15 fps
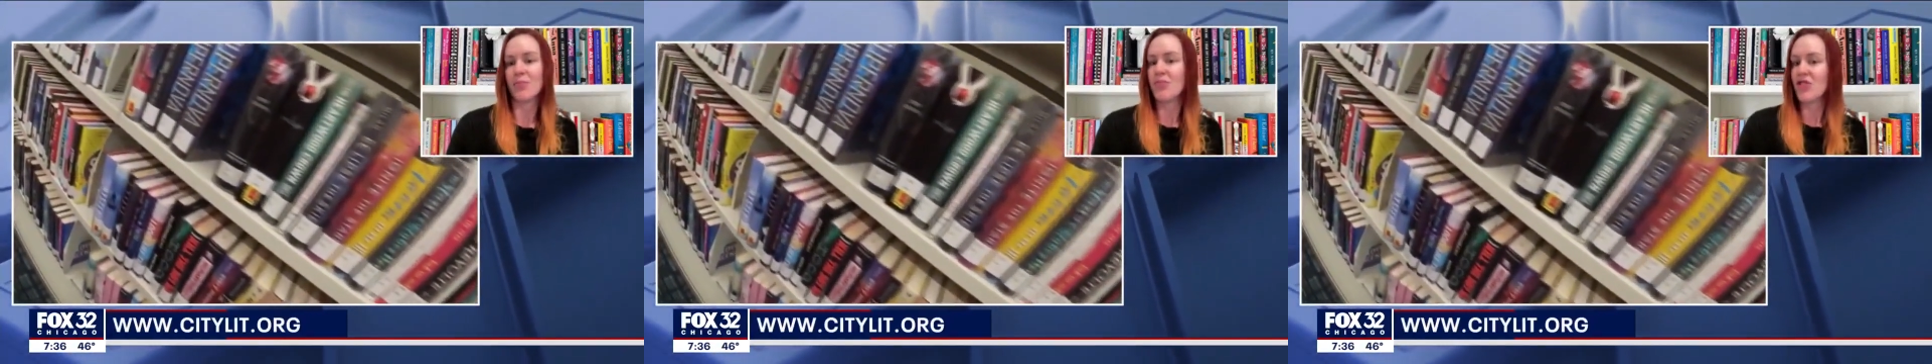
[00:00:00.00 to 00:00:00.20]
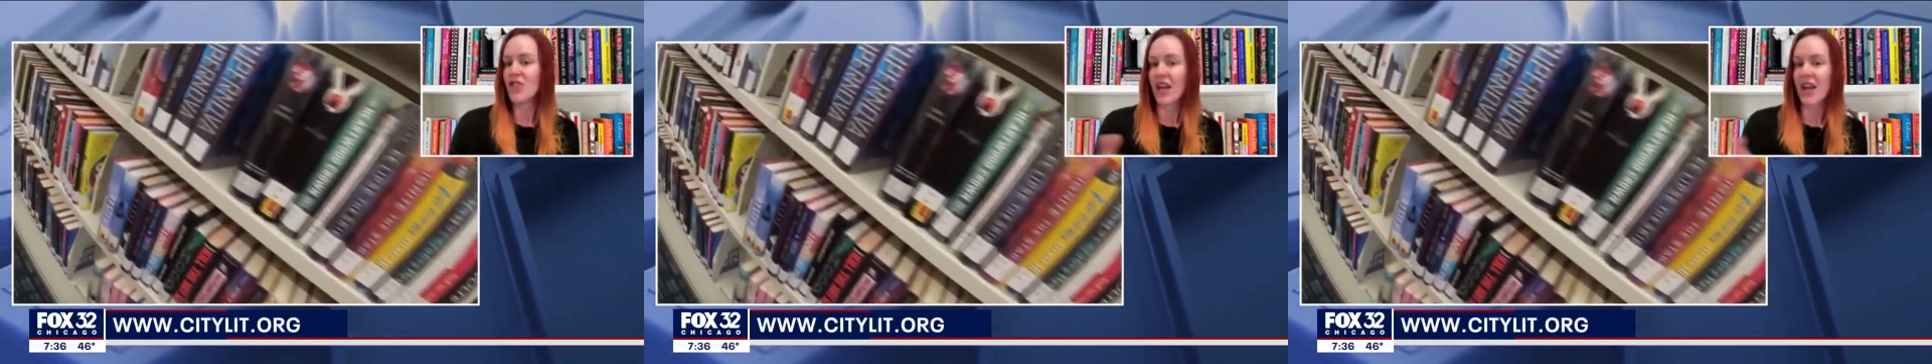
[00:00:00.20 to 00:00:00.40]

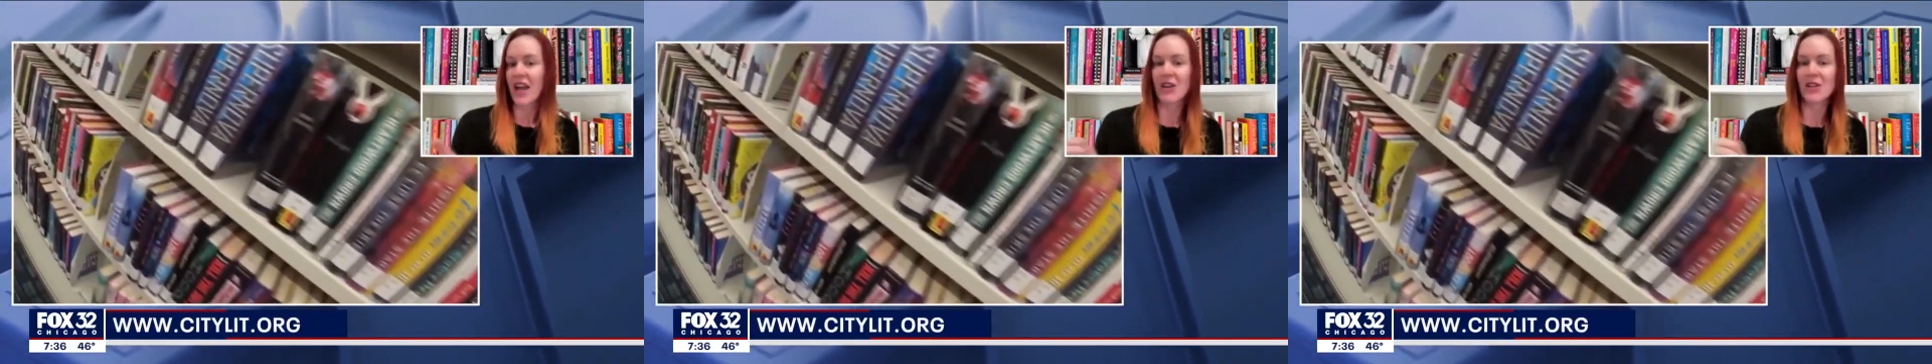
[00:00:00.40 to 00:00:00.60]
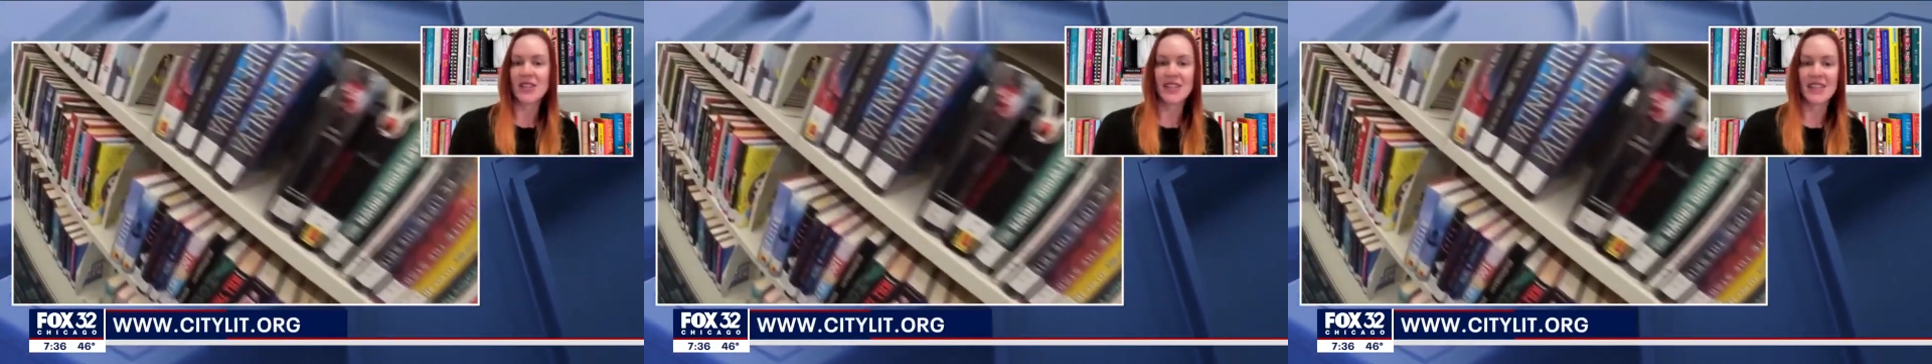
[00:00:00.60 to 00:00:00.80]
check
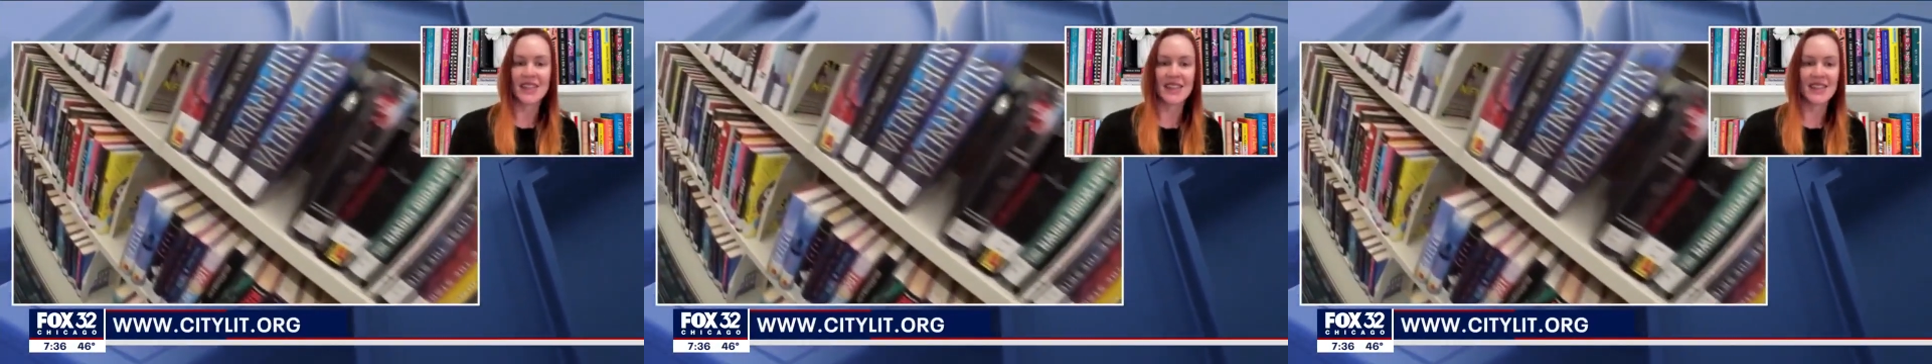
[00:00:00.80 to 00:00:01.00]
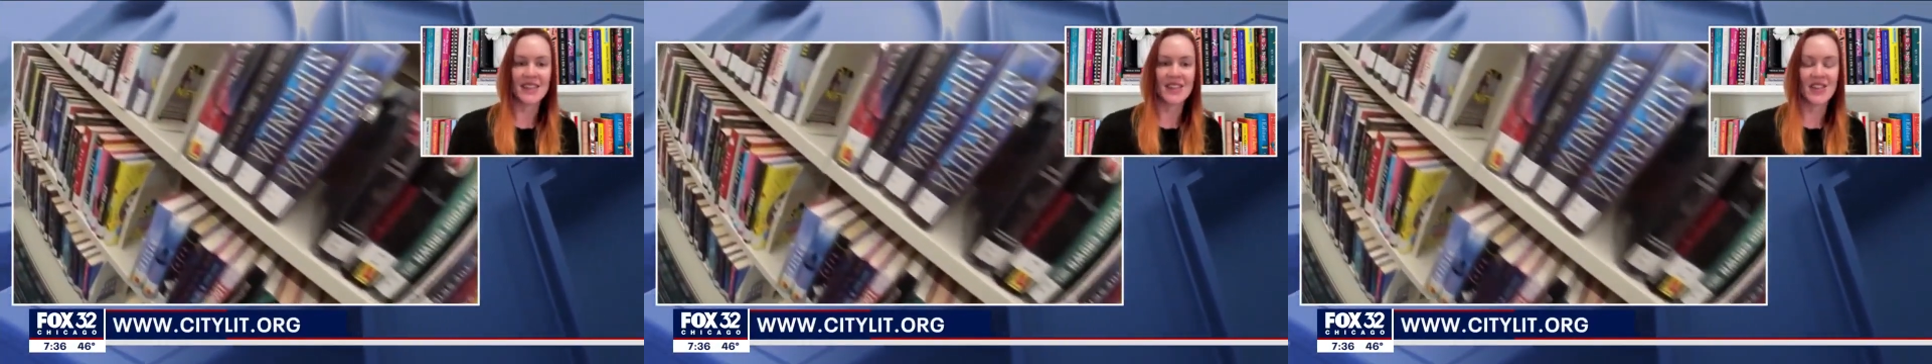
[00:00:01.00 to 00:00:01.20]
out
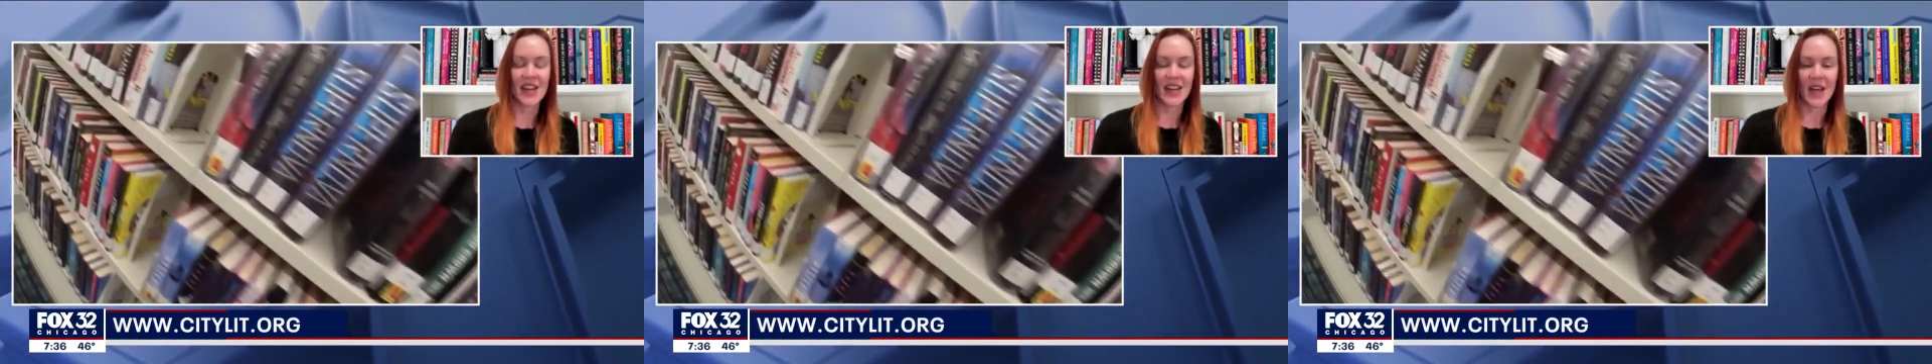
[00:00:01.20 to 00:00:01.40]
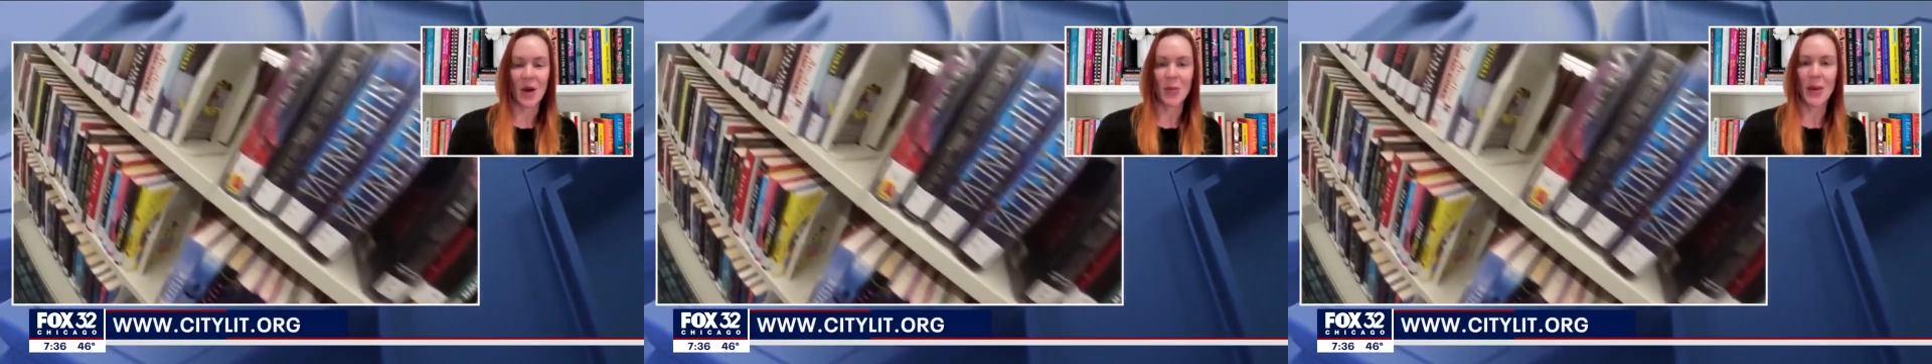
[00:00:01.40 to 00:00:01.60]
tickets, check
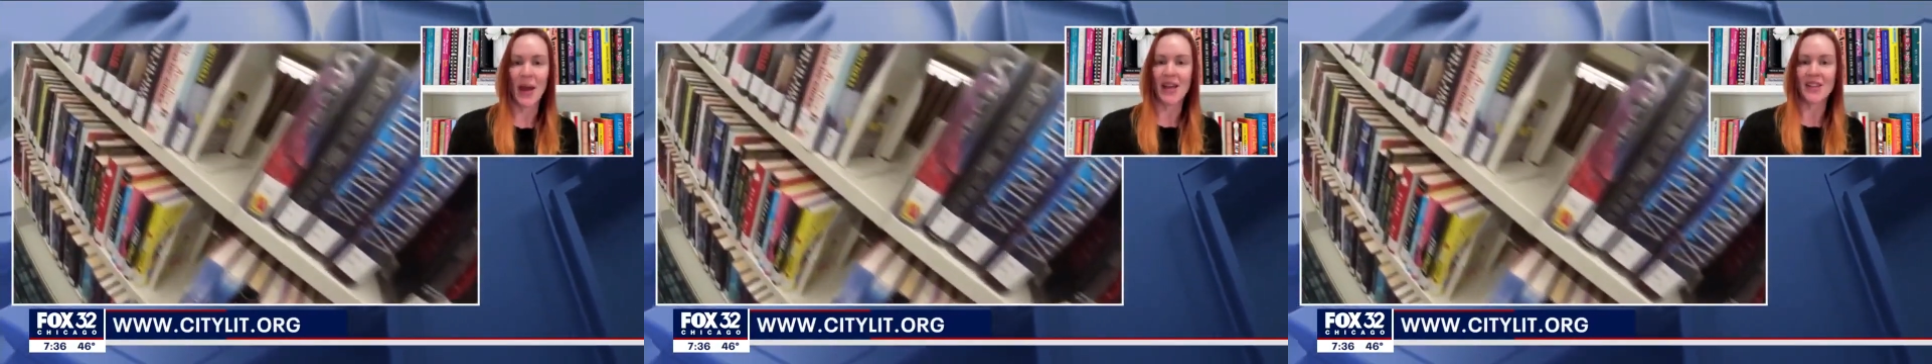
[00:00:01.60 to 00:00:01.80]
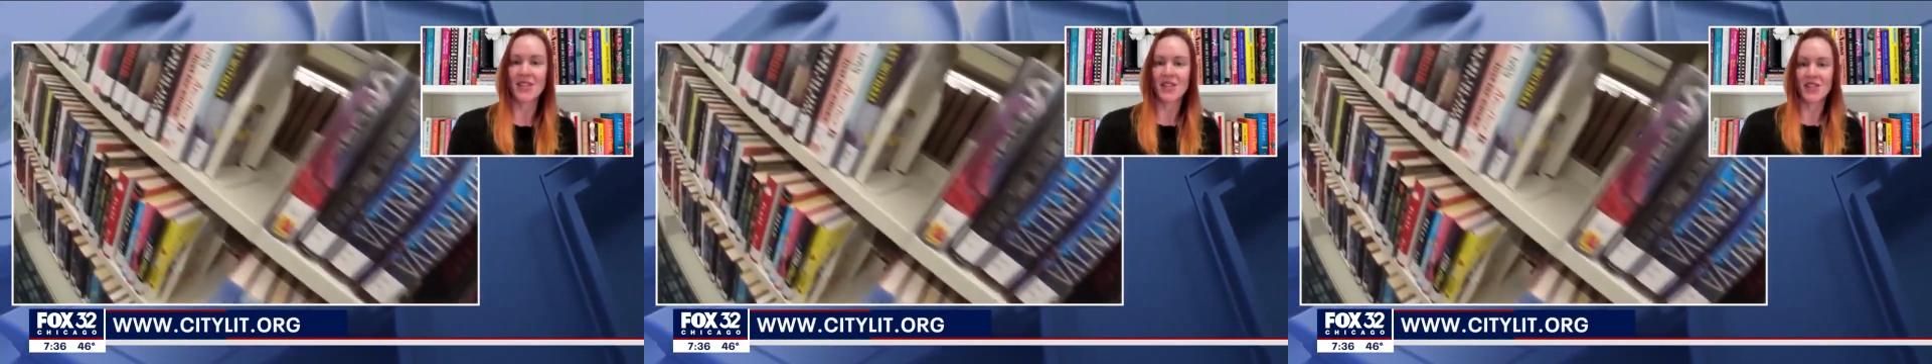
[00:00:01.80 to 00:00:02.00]
out
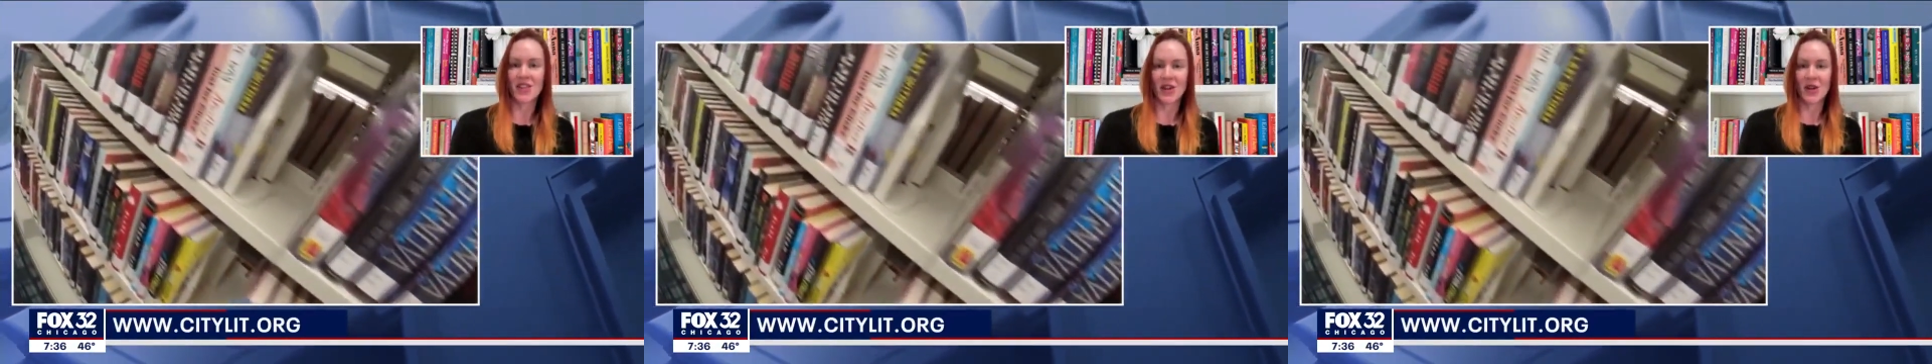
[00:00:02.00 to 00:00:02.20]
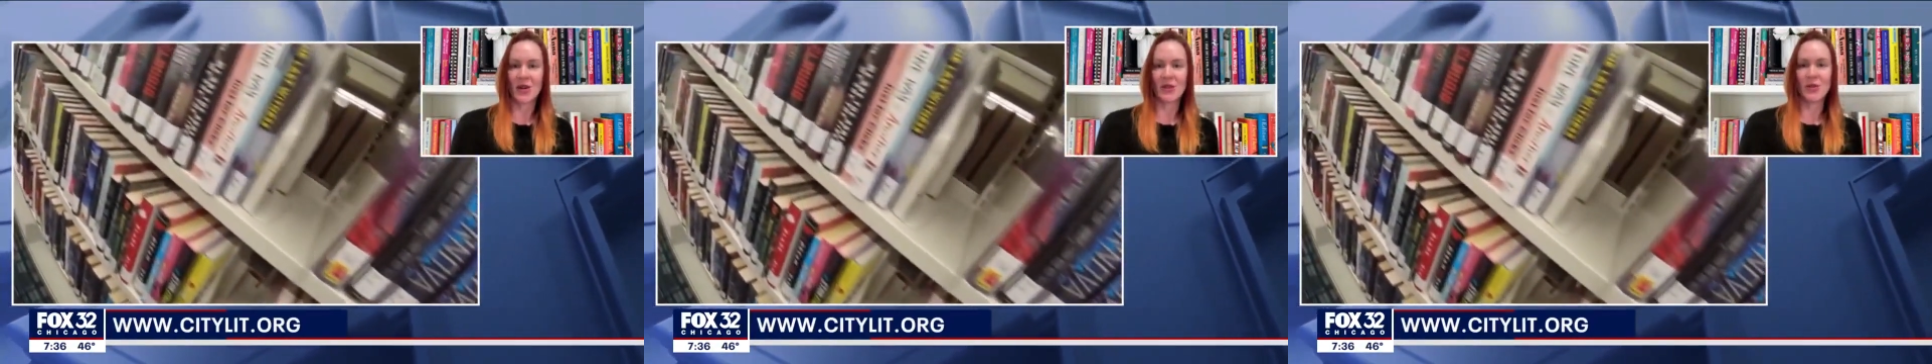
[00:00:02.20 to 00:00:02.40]
past
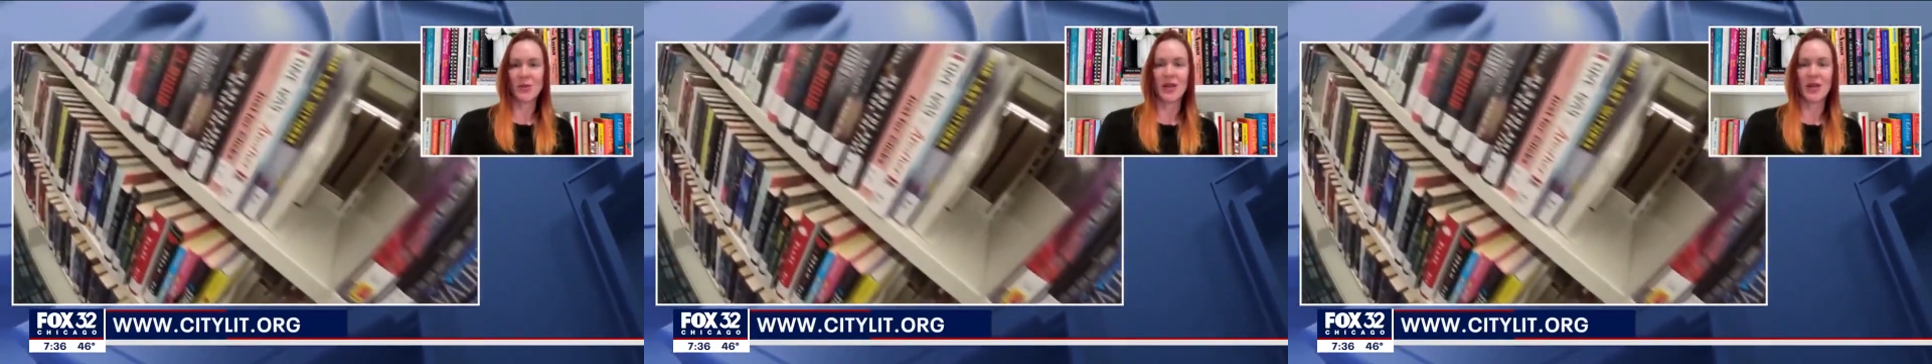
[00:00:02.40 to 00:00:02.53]
shows. We